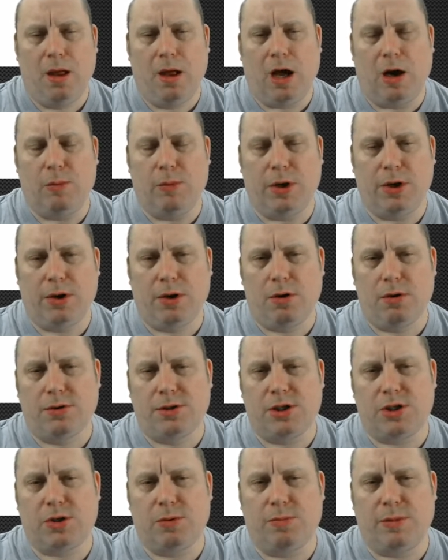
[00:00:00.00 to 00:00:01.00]
And we're going to go
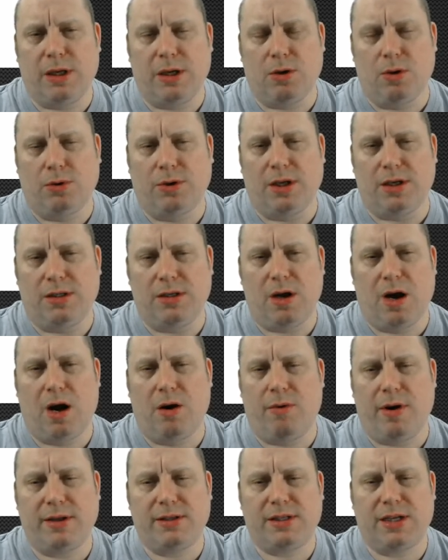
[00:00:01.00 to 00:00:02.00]
to something called the
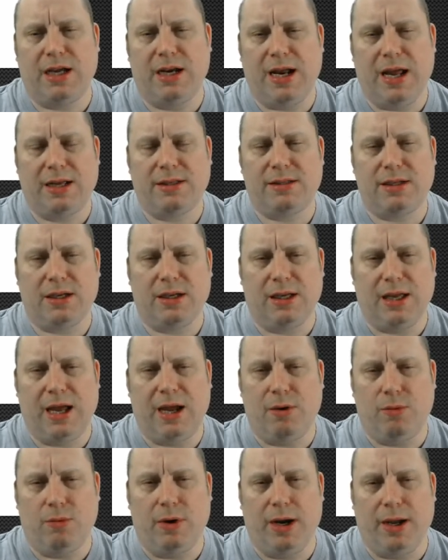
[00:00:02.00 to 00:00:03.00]
direct connect
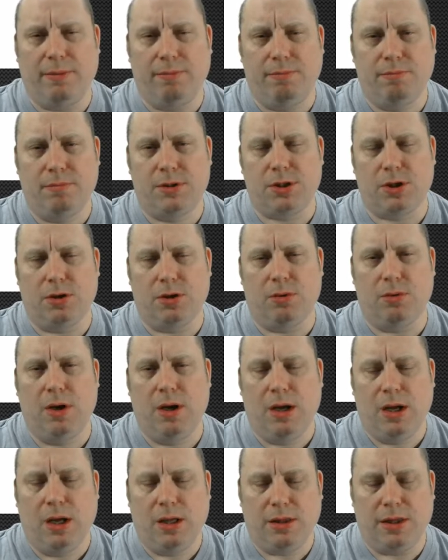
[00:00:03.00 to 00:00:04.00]
gateway. So
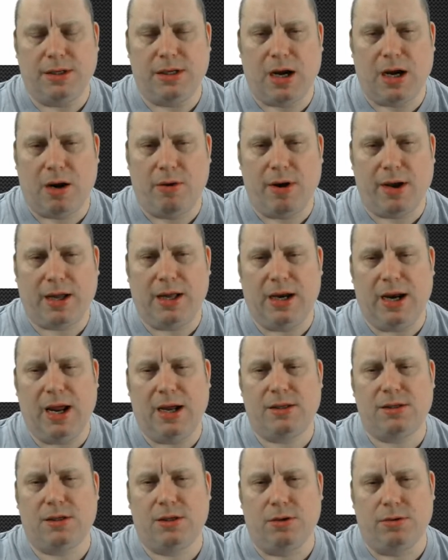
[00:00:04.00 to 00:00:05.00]
the direct
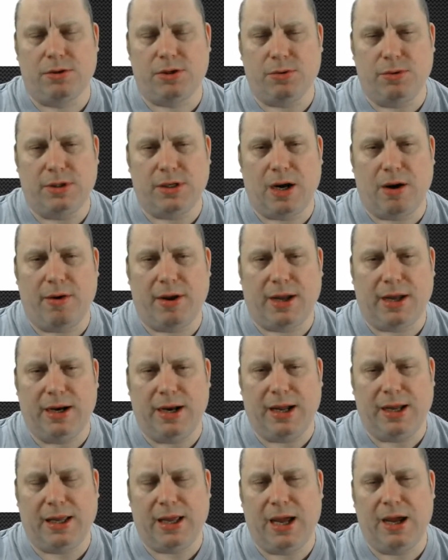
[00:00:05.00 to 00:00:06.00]
connect goes to a direct
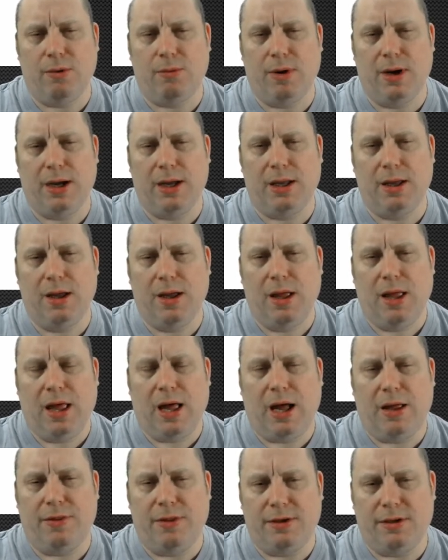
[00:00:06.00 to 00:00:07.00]
connect gateway,
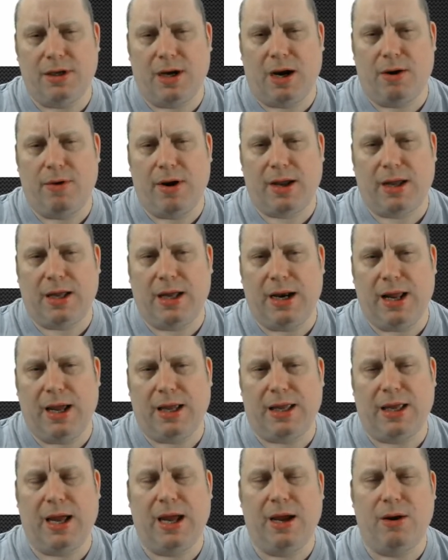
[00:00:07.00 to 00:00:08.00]
and the direct
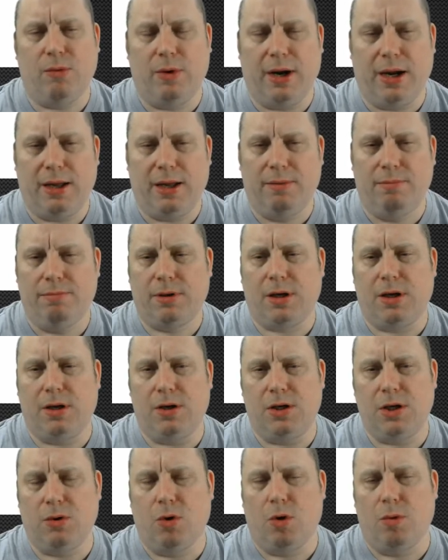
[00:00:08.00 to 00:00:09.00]
connect gateway
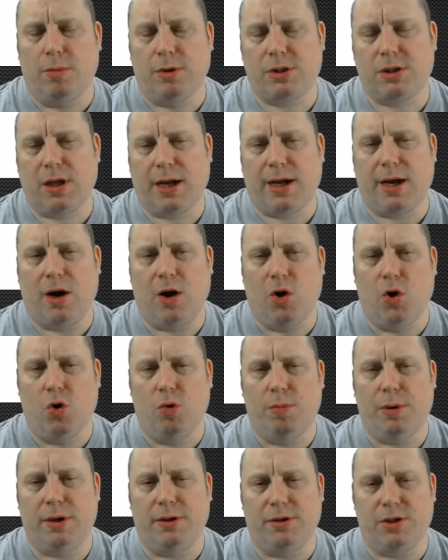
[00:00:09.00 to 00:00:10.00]
can do almost like a
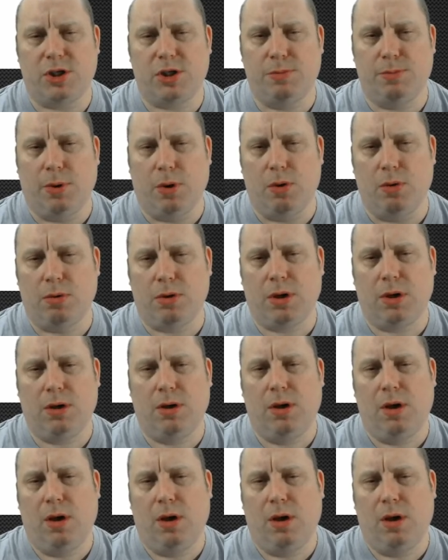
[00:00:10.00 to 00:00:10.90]
hub and spoke